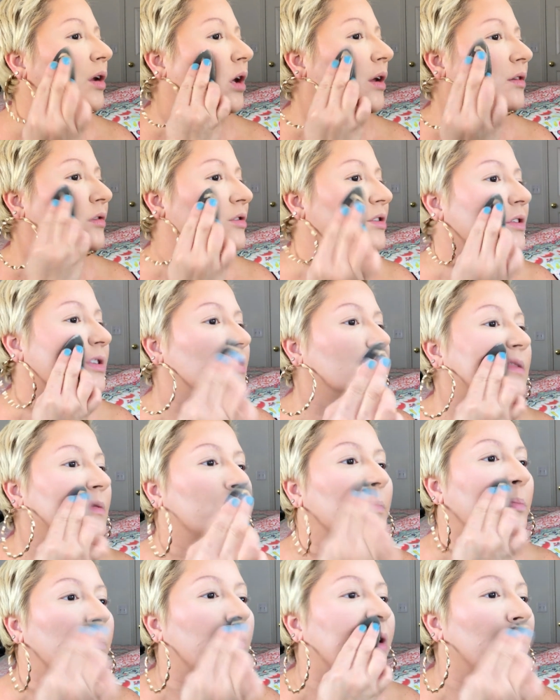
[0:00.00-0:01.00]
and just
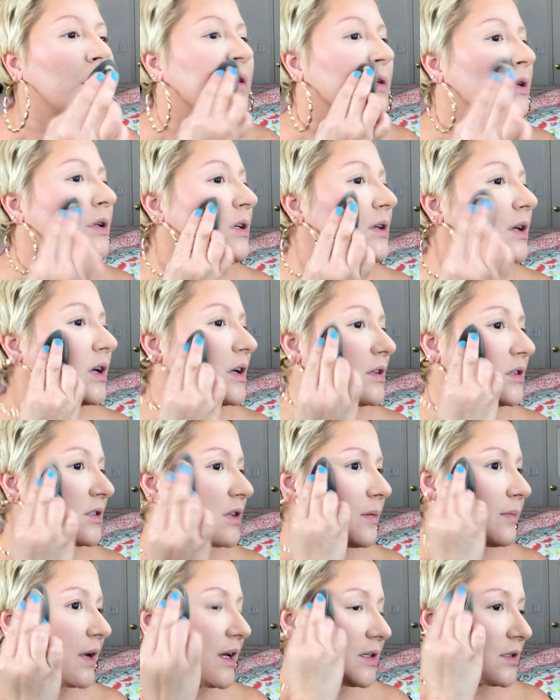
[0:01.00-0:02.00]
pressing it
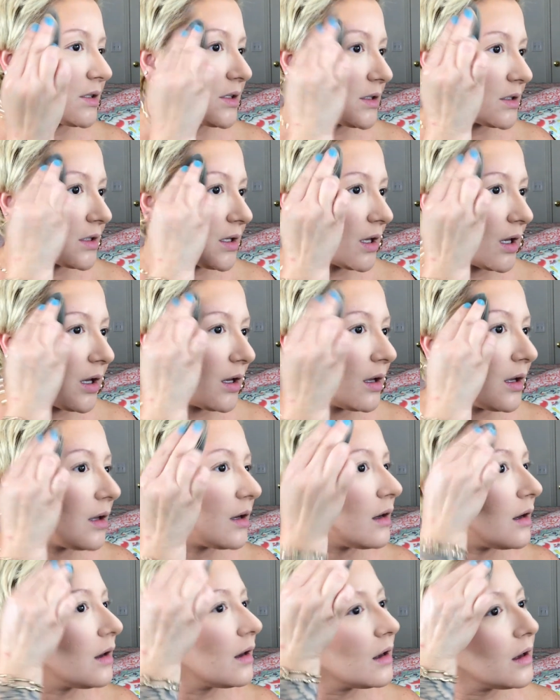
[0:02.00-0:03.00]
into my
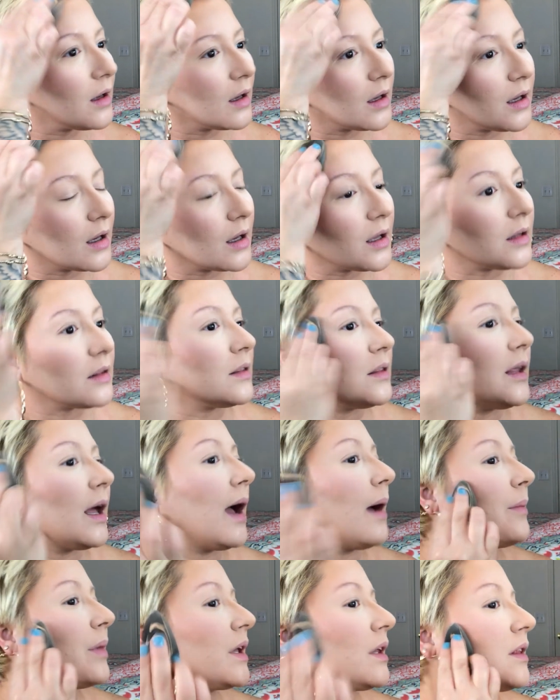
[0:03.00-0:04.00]
skin,
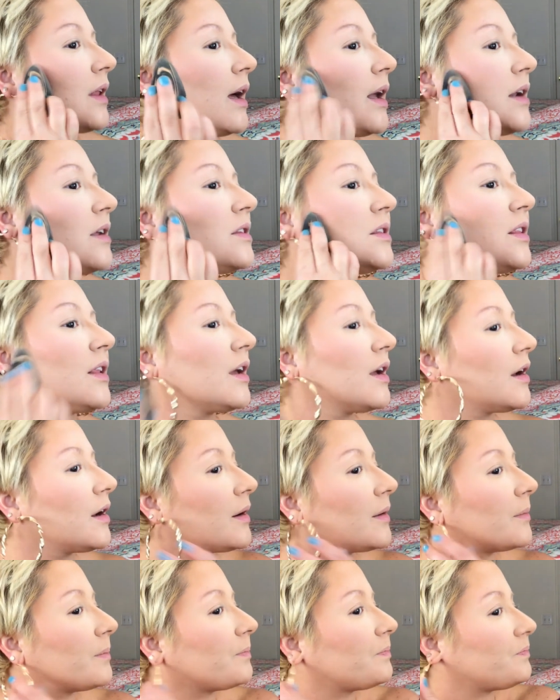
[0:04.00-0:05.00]
dabbing that in
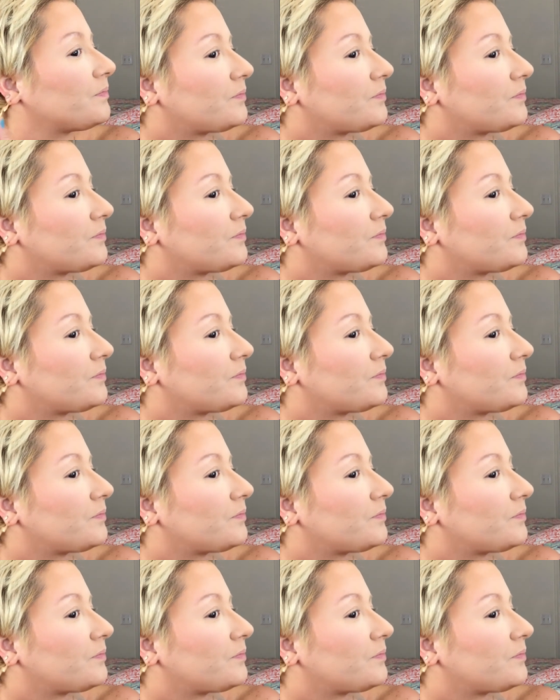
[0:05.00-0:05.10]
there,